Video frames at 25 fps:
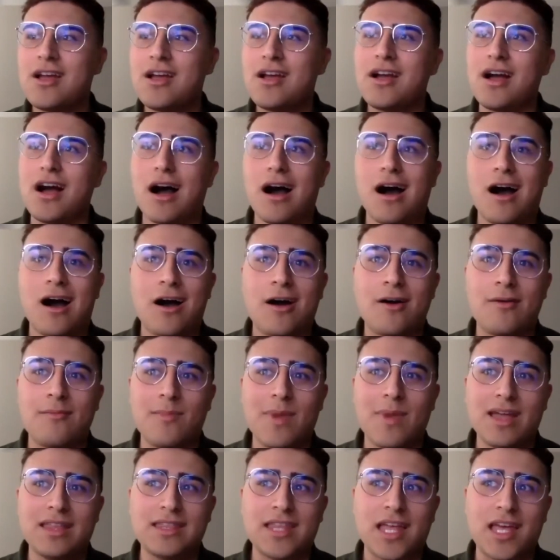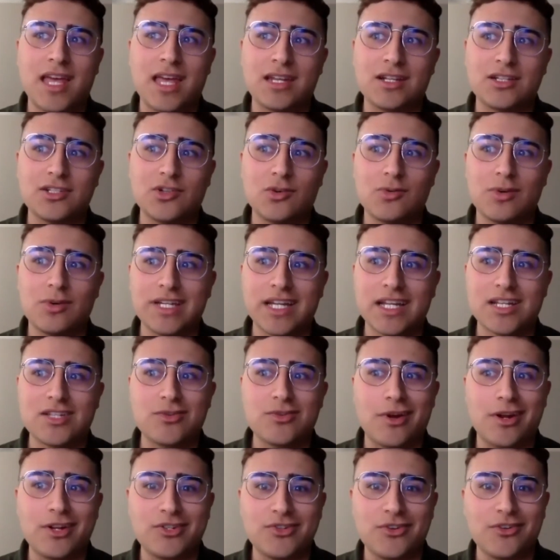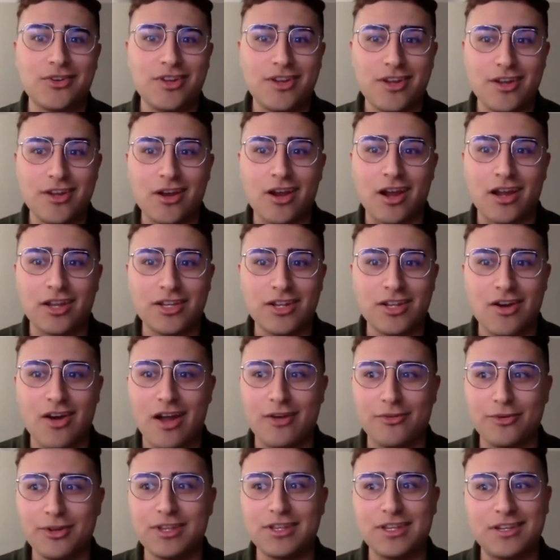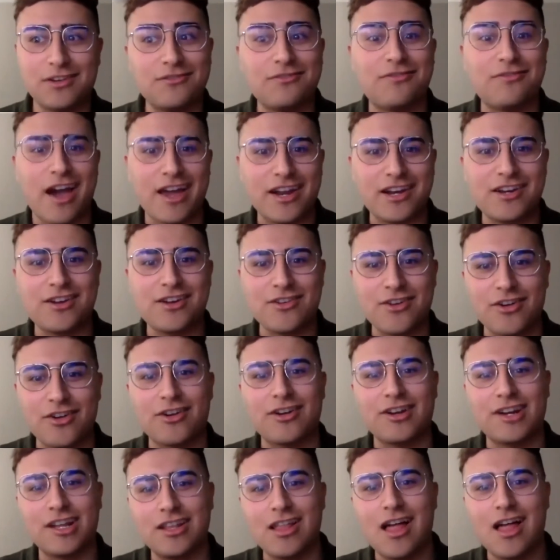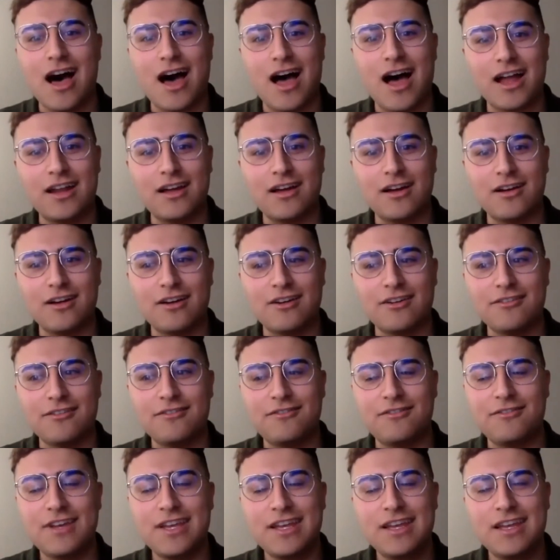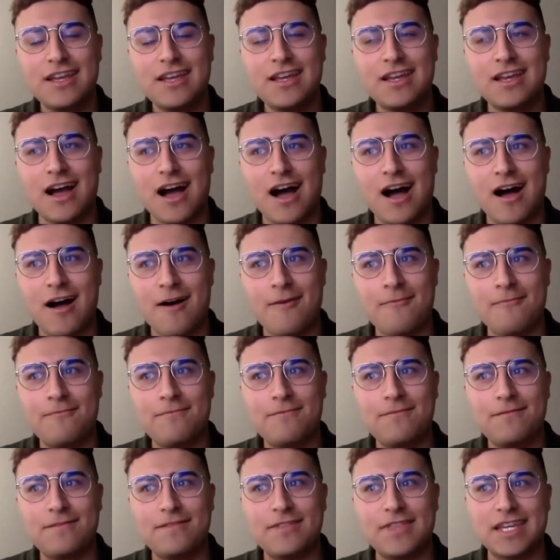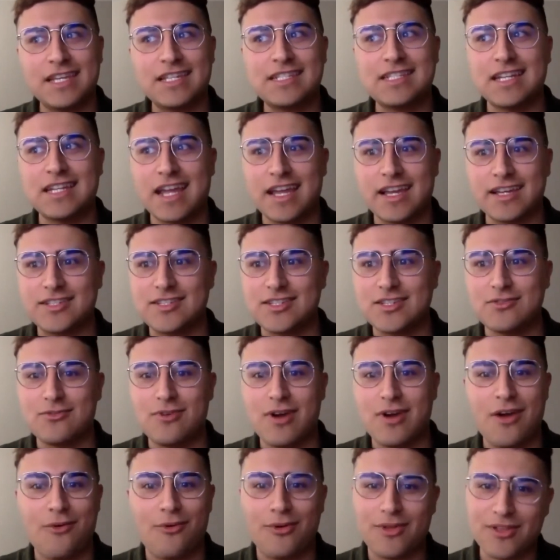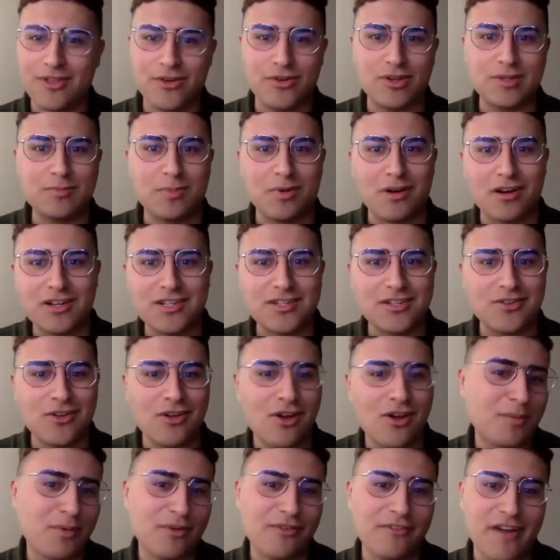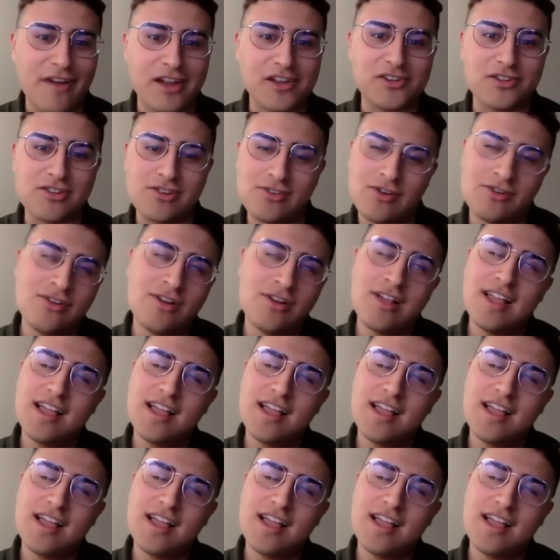And then going into our junior year, I really confided in her in a lot of things in ASUA, whether it was personal or professional.